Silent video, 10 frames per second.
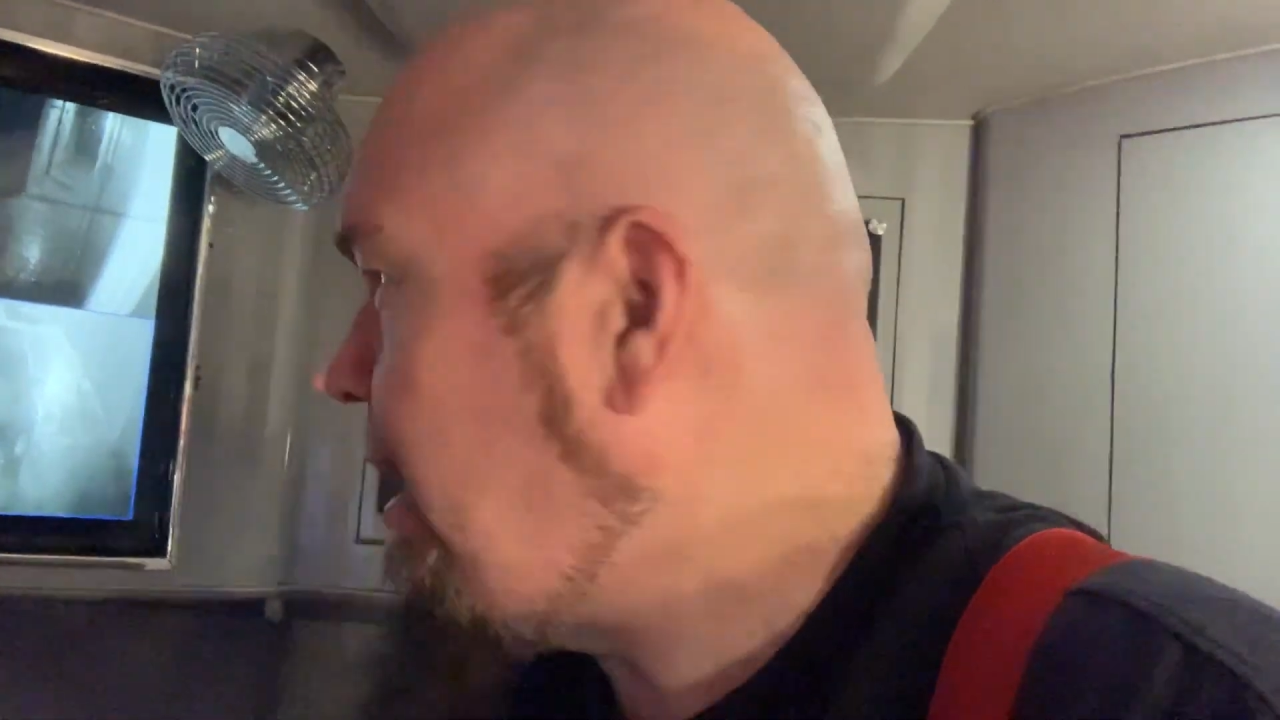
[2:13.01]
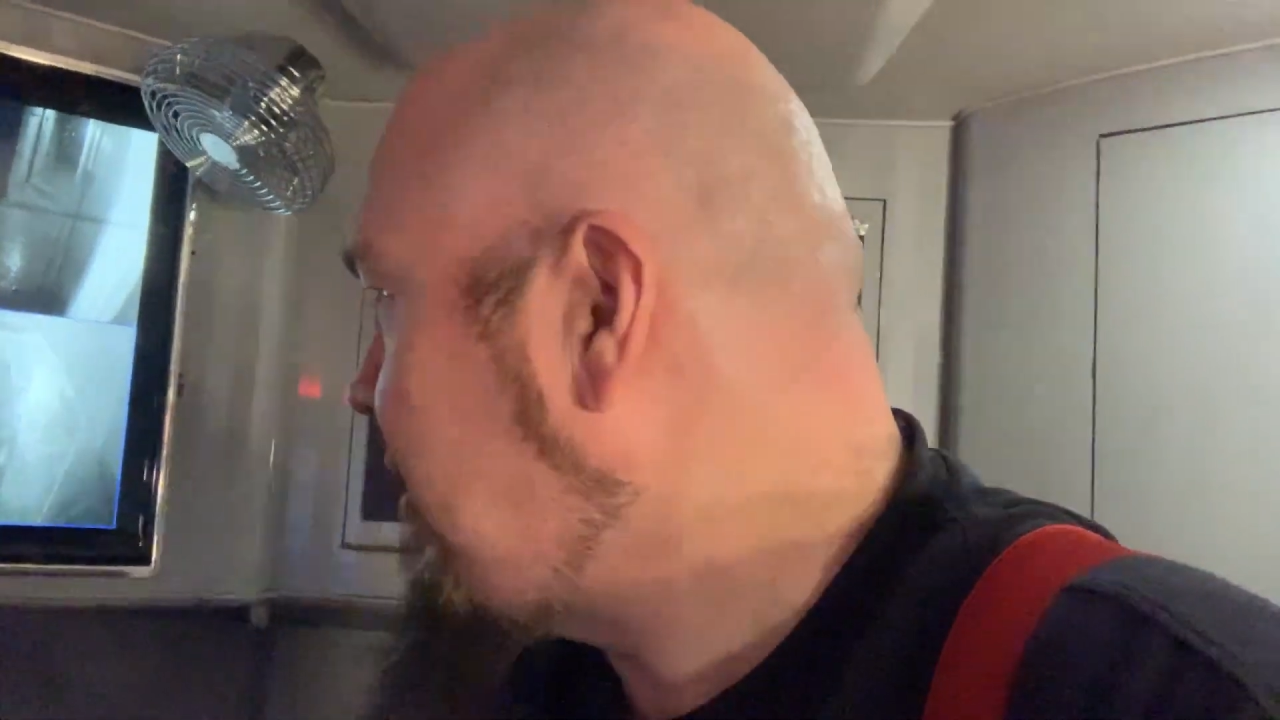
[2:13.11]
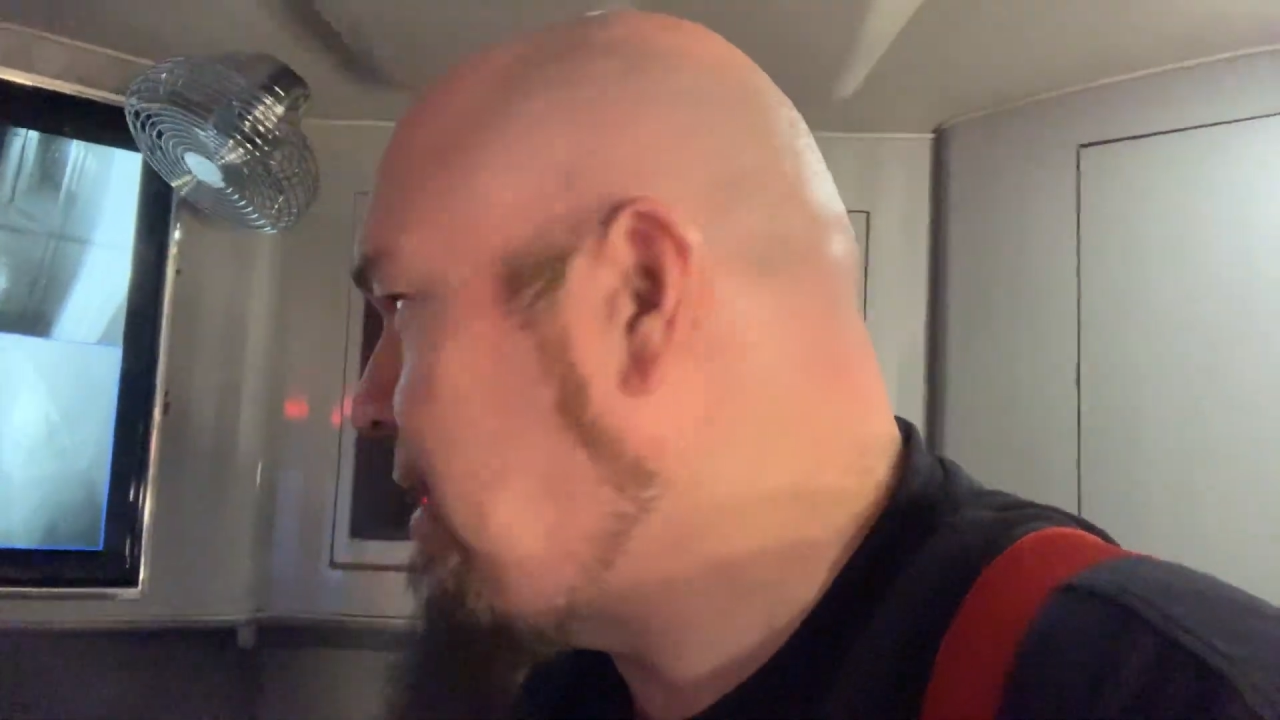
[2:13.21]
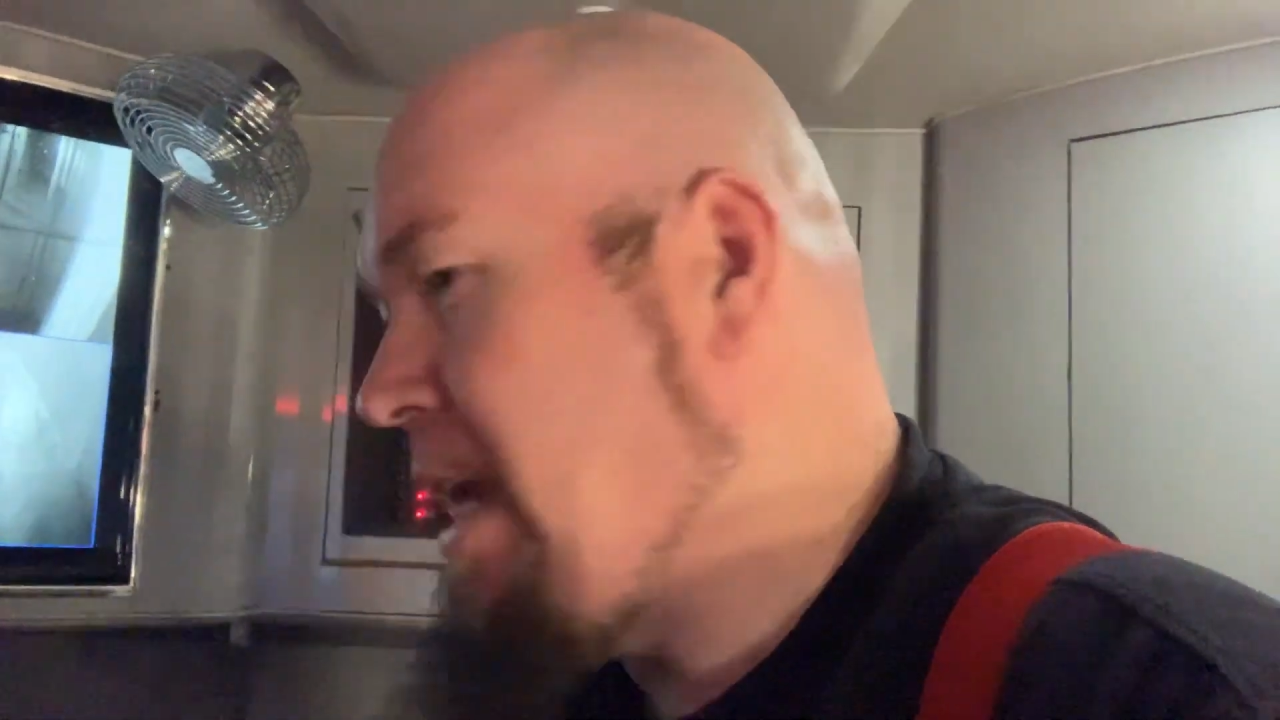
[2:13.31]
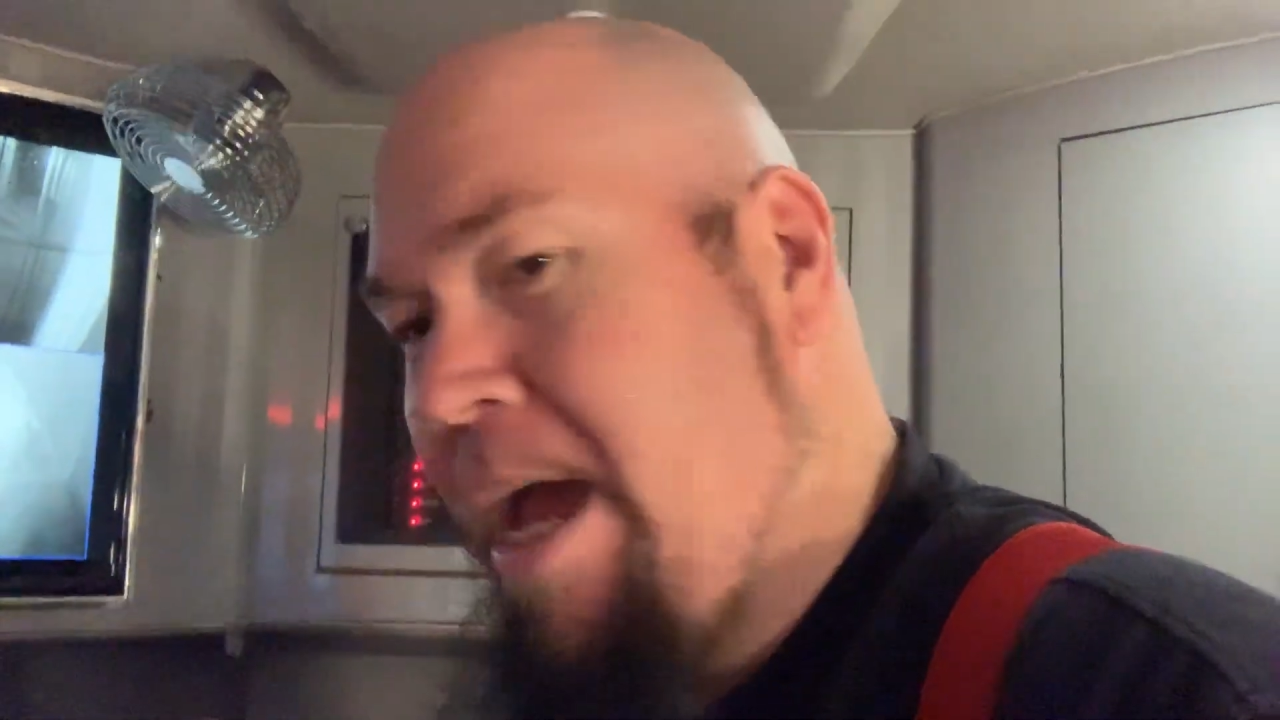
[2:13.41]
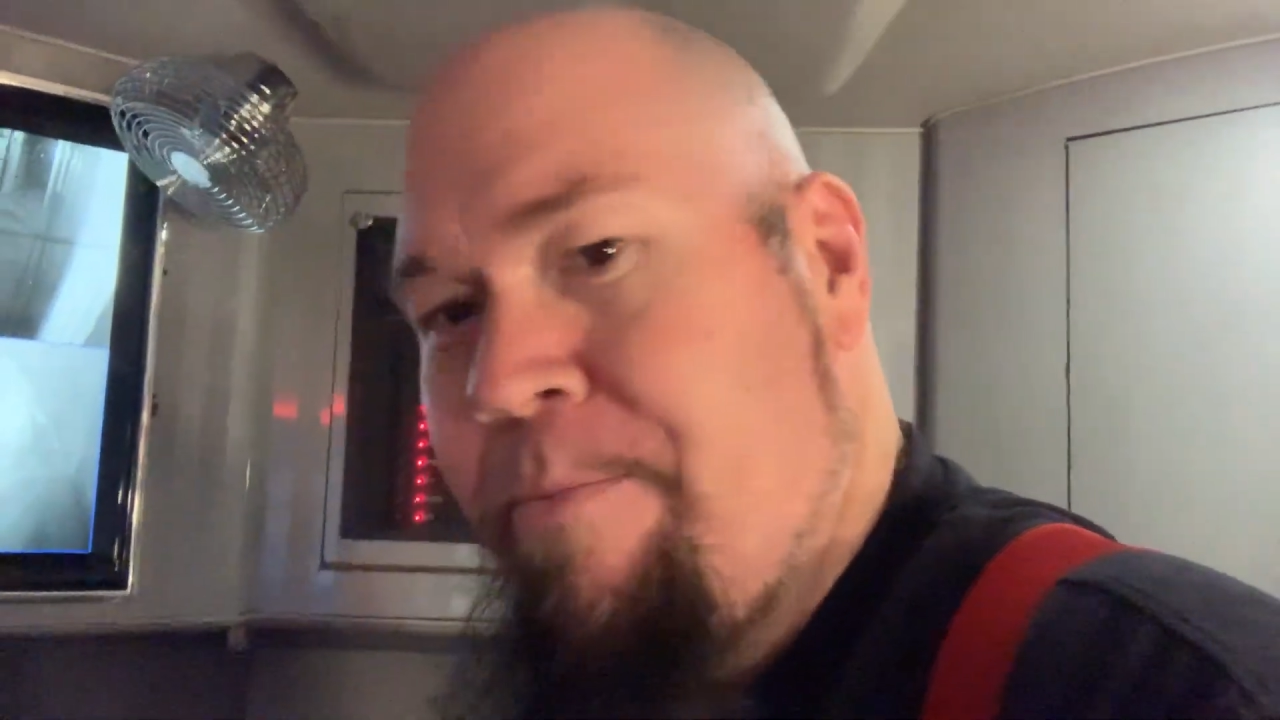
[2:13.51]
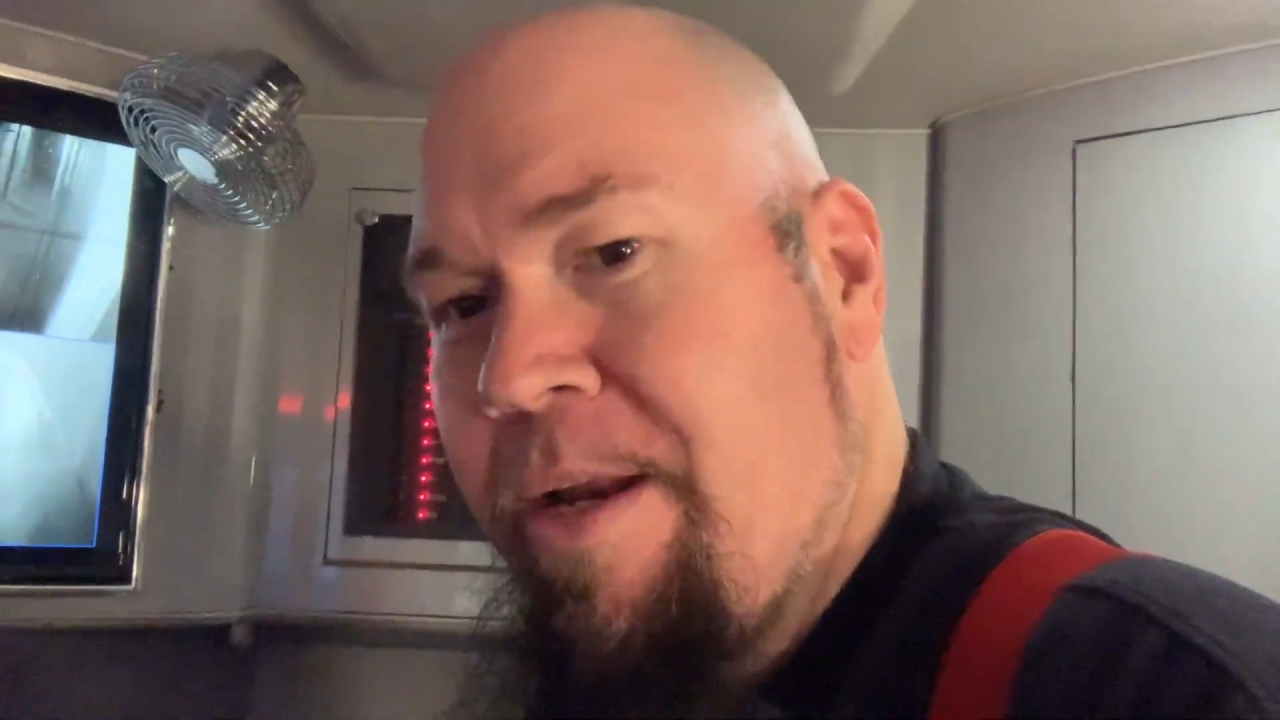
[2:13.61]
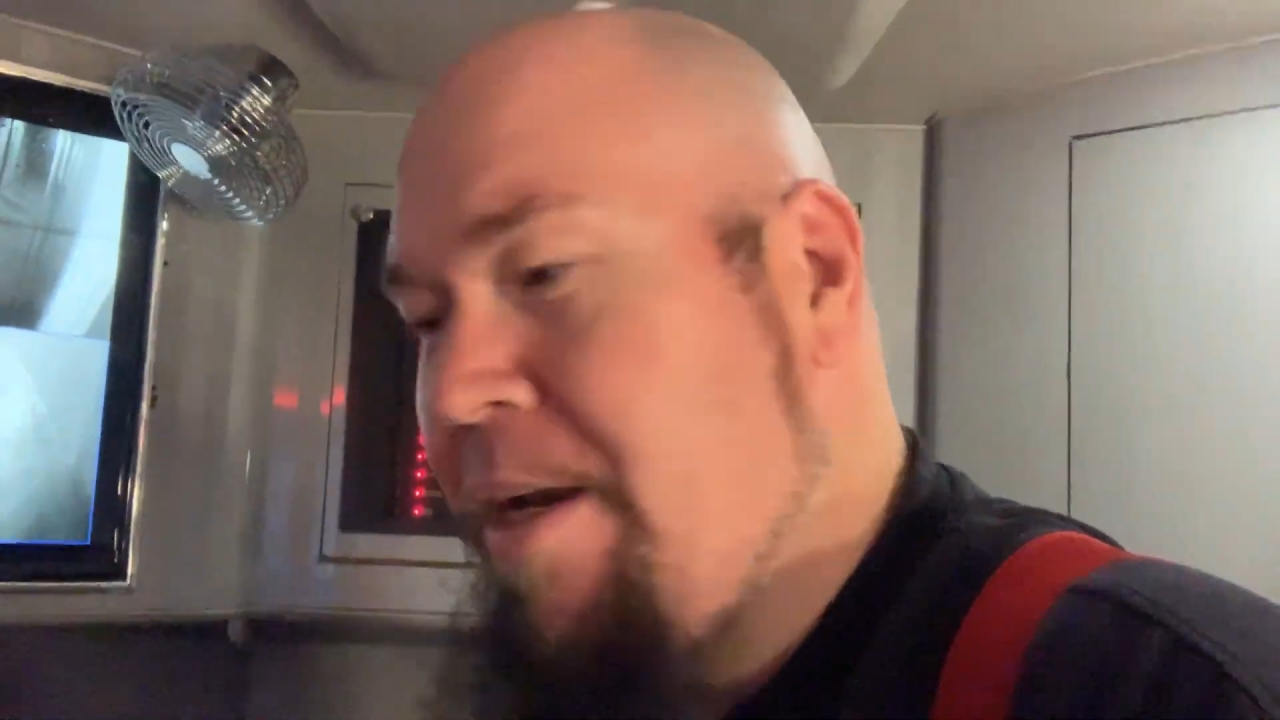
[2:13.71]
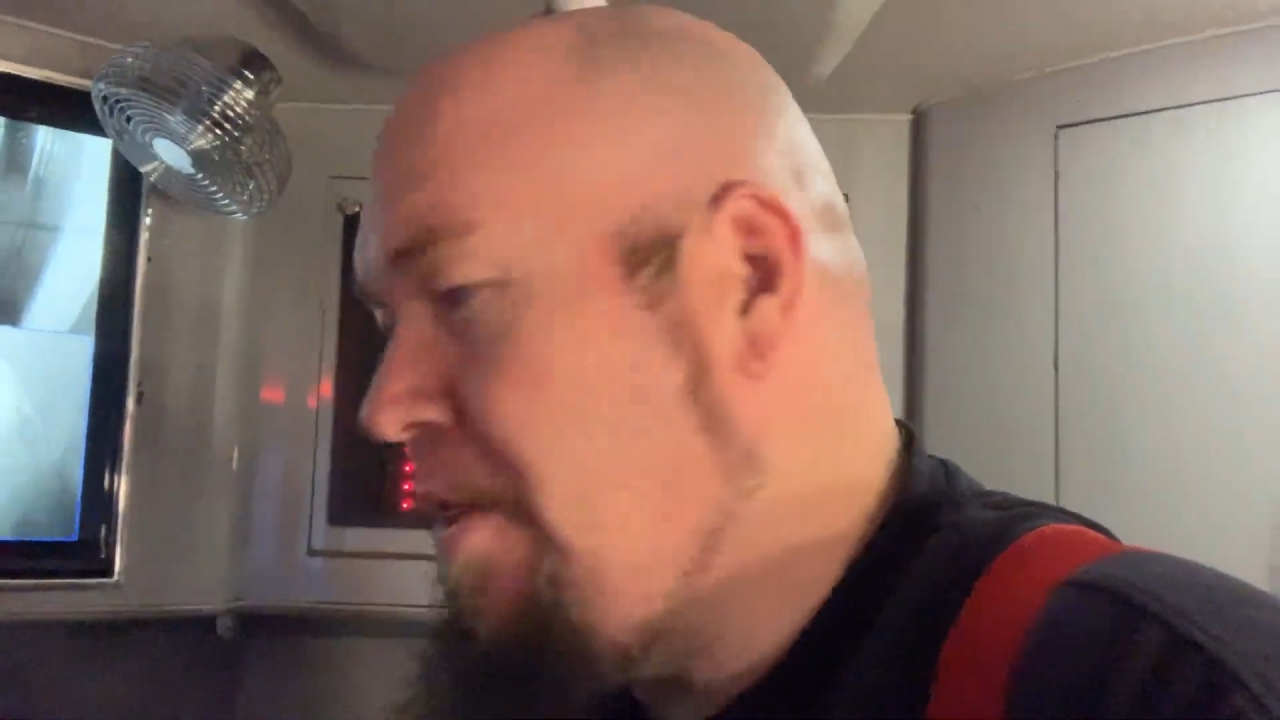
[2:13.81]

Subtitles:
I just tapped into